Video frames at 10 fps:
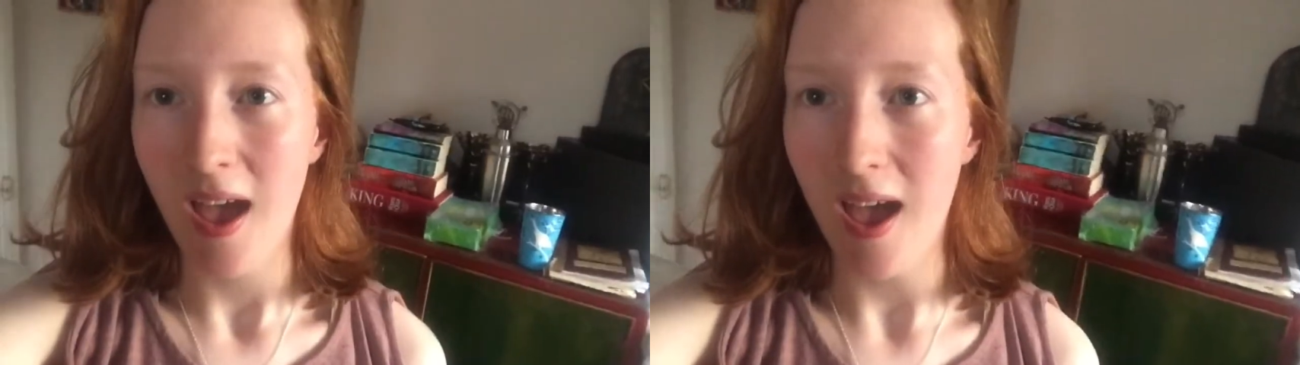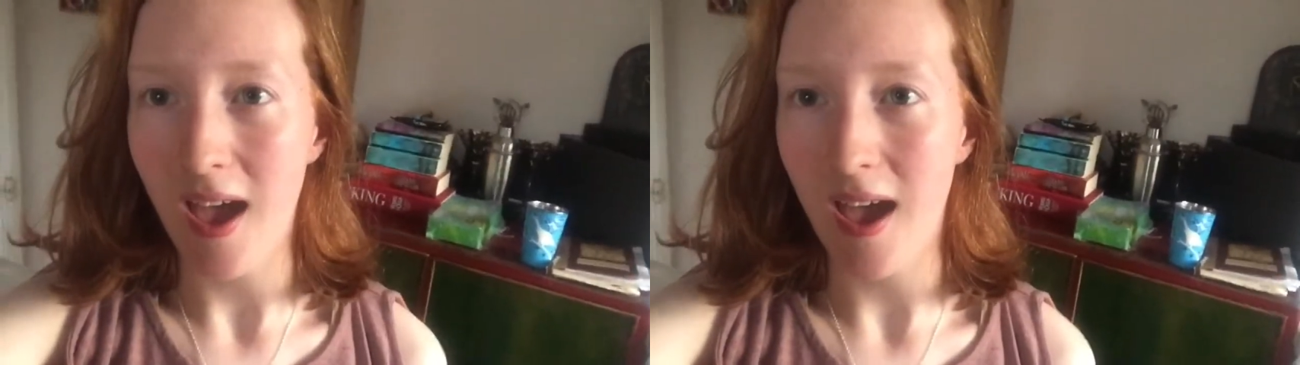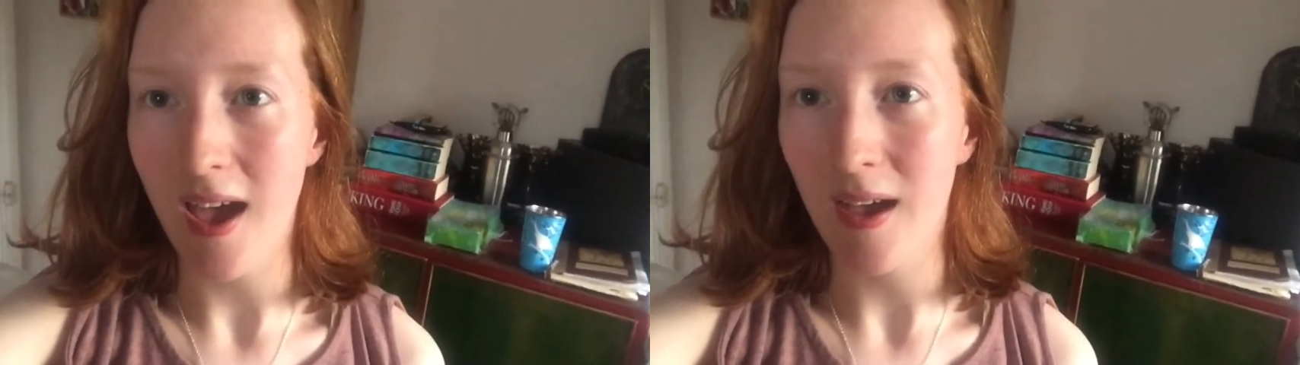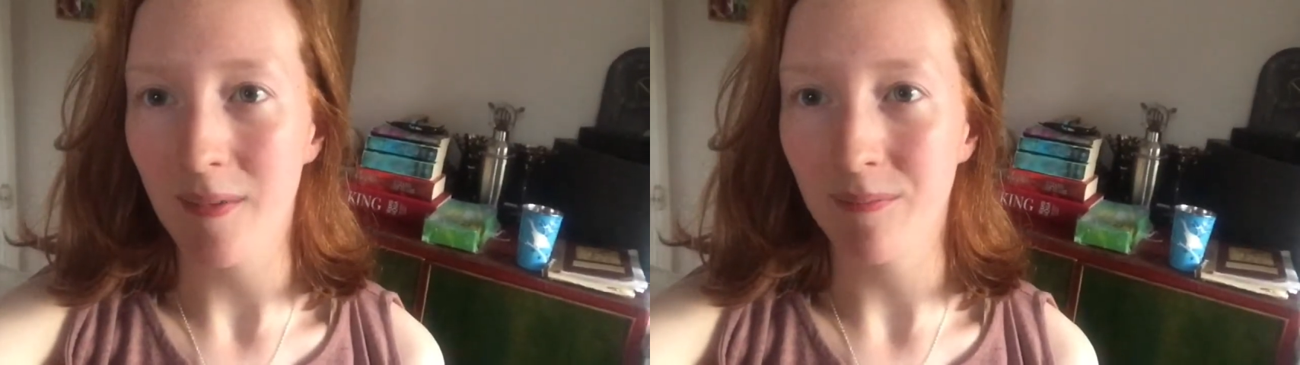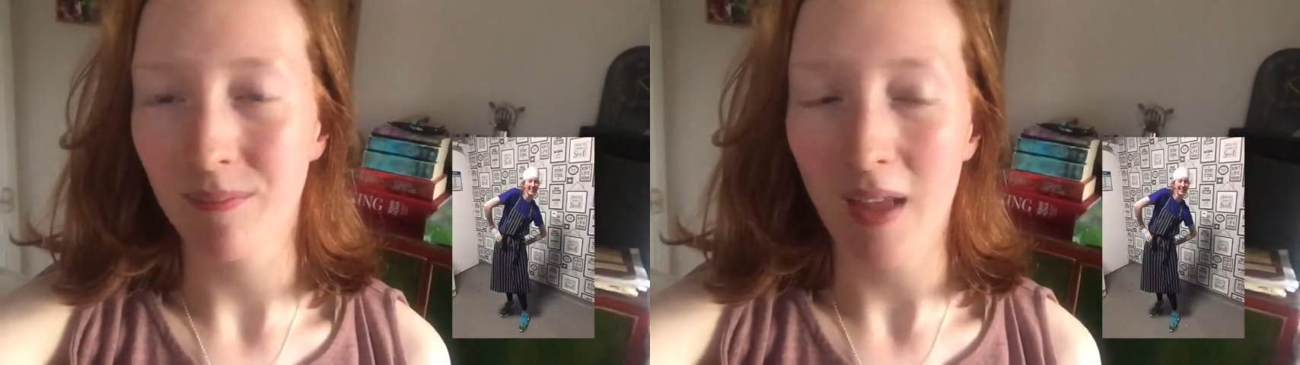
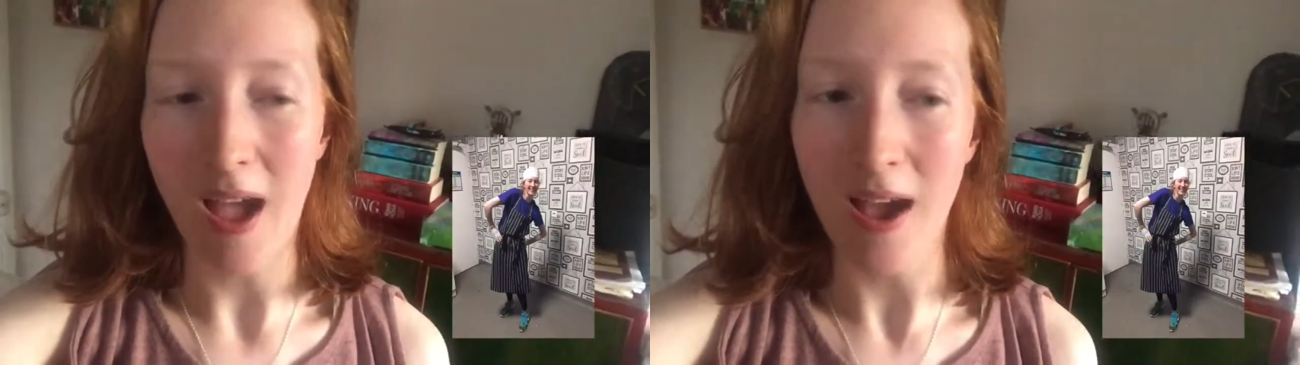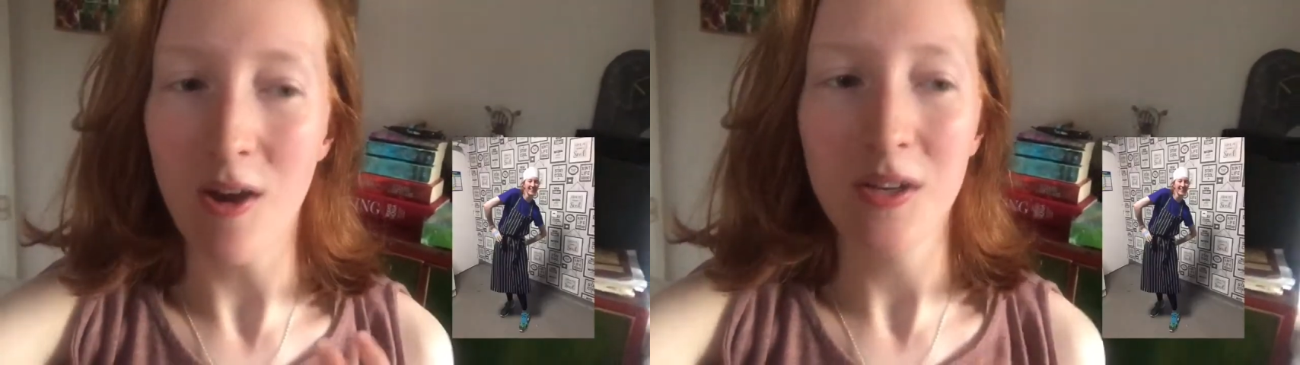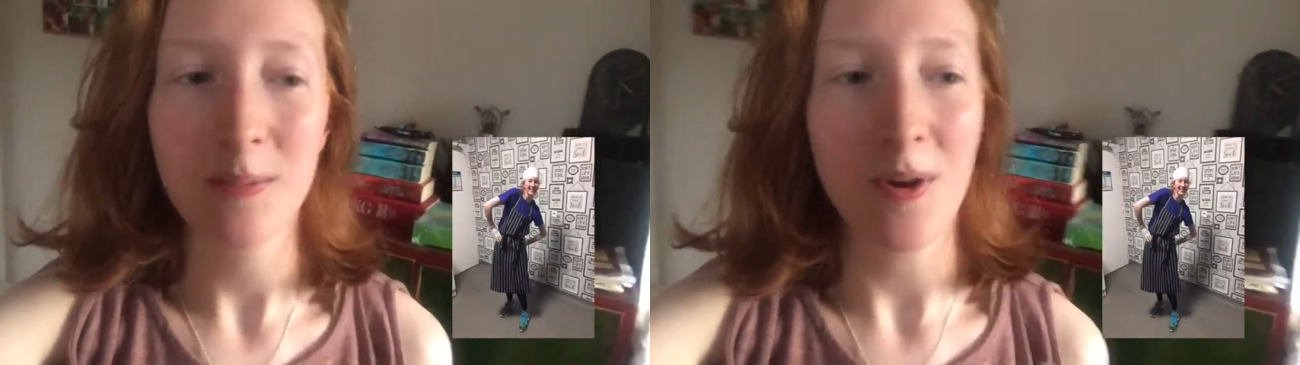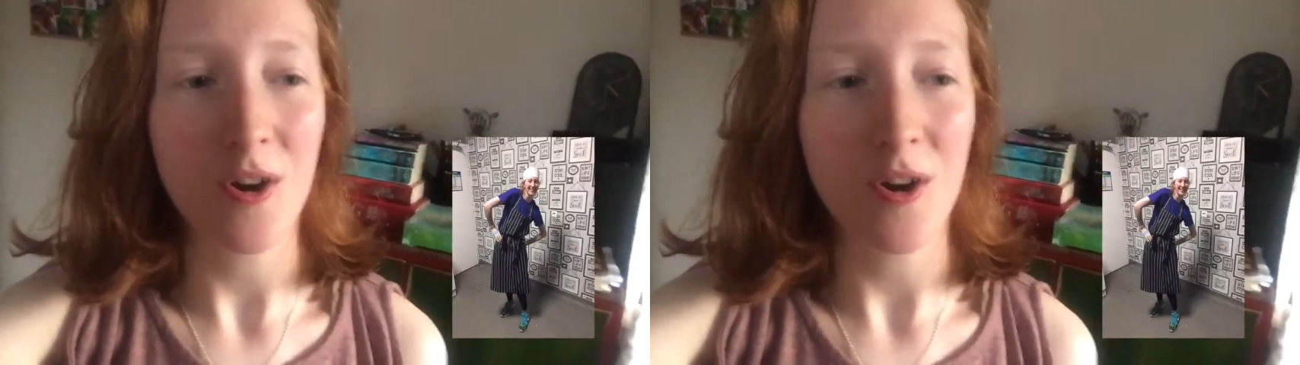I always put